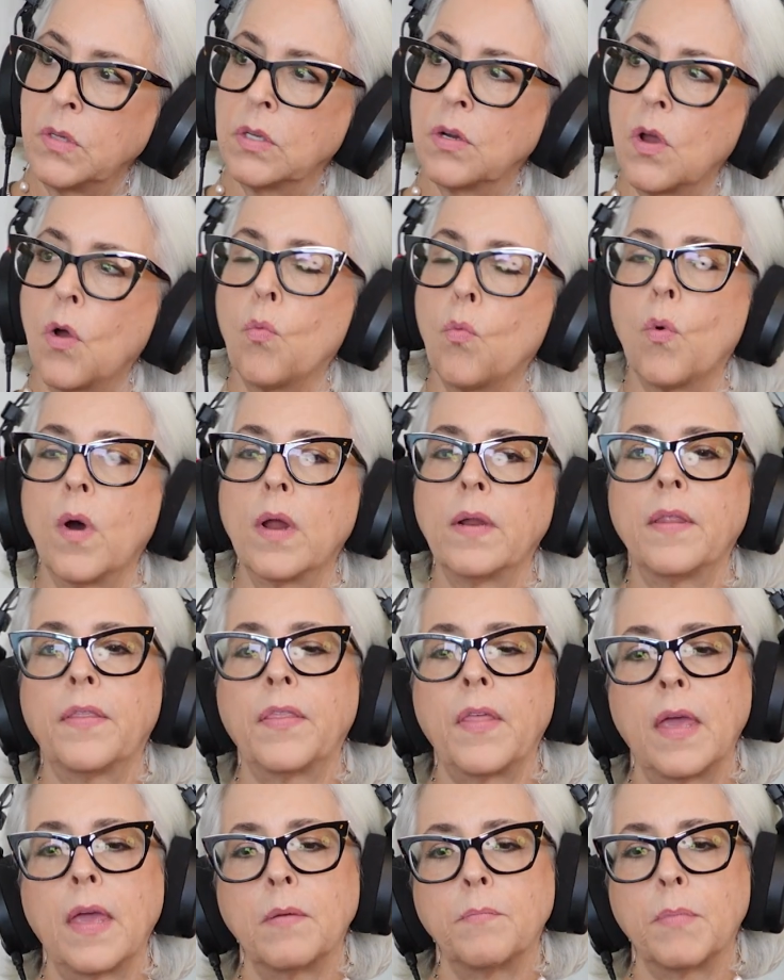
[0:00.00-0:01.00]
One
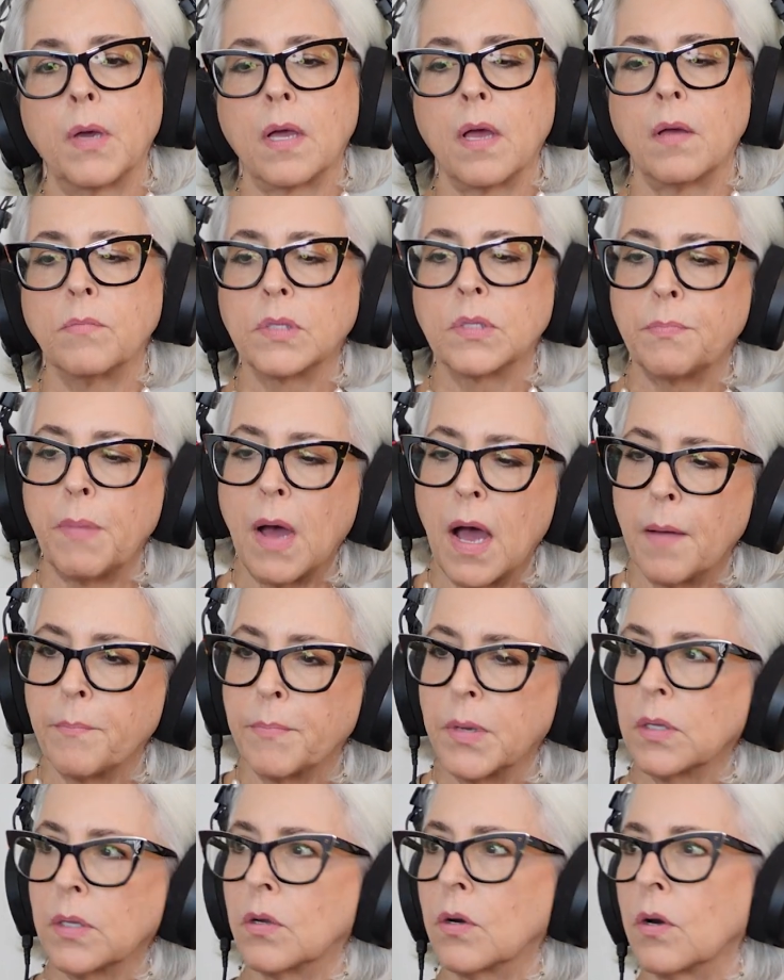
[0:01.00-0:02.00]
thing becomes
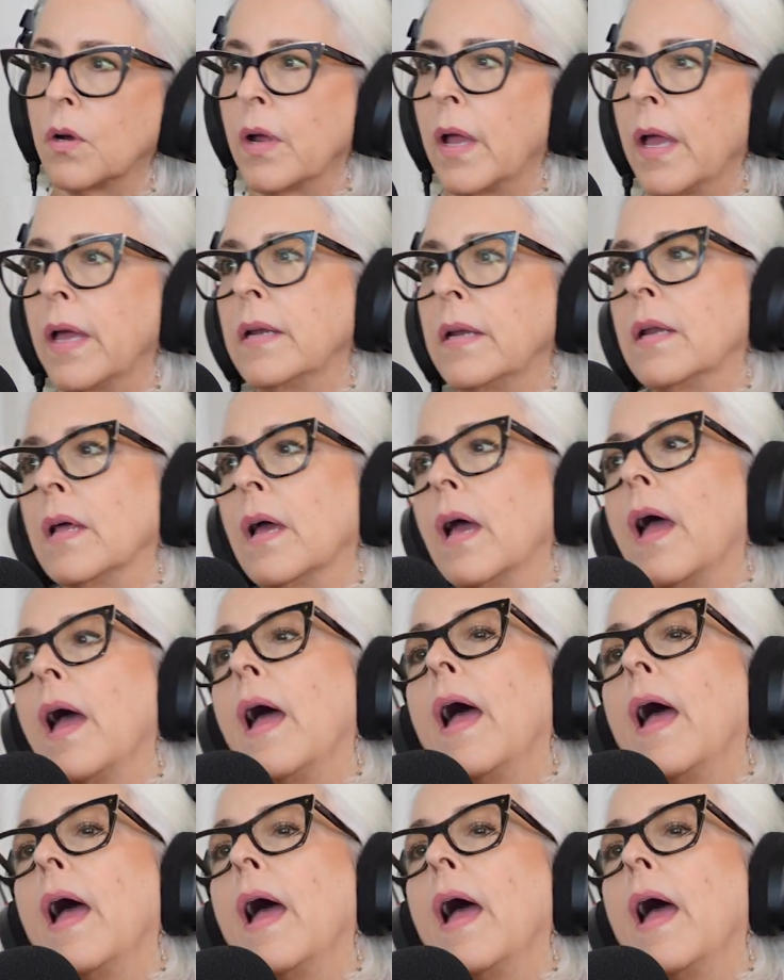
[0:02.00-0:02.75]
popular and